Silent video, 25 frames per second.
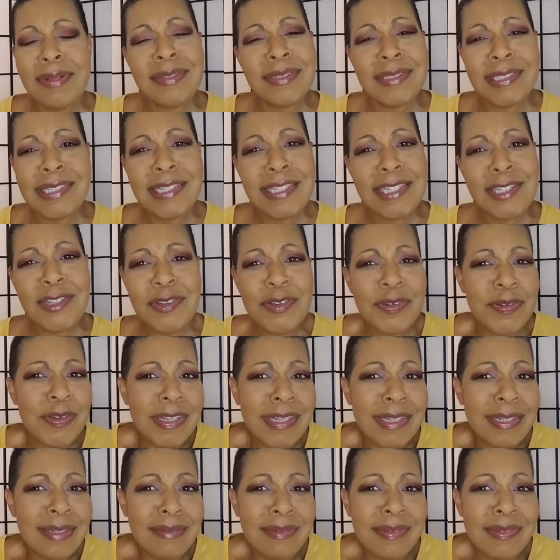Just do
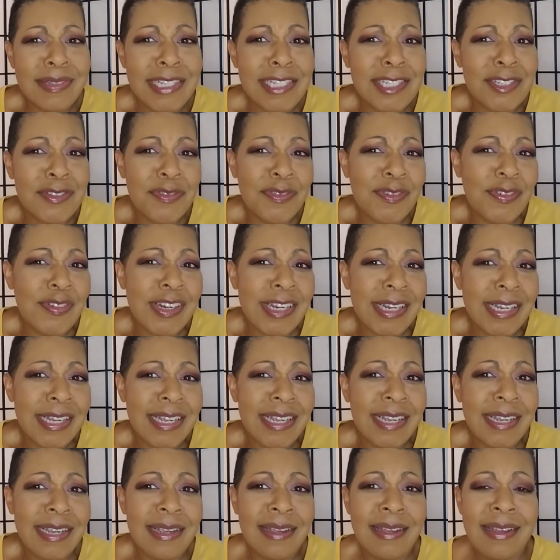it. It's
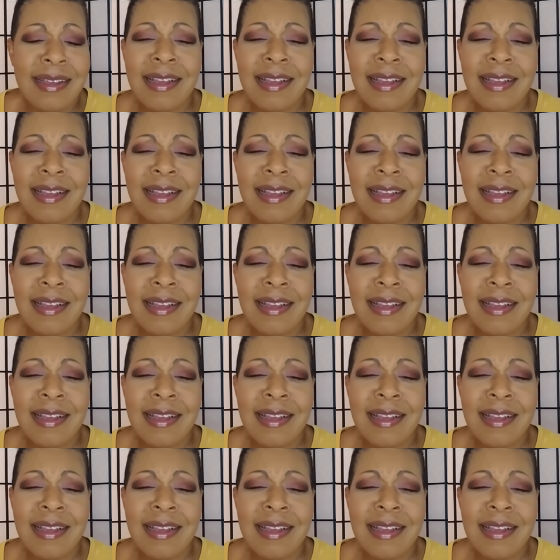free.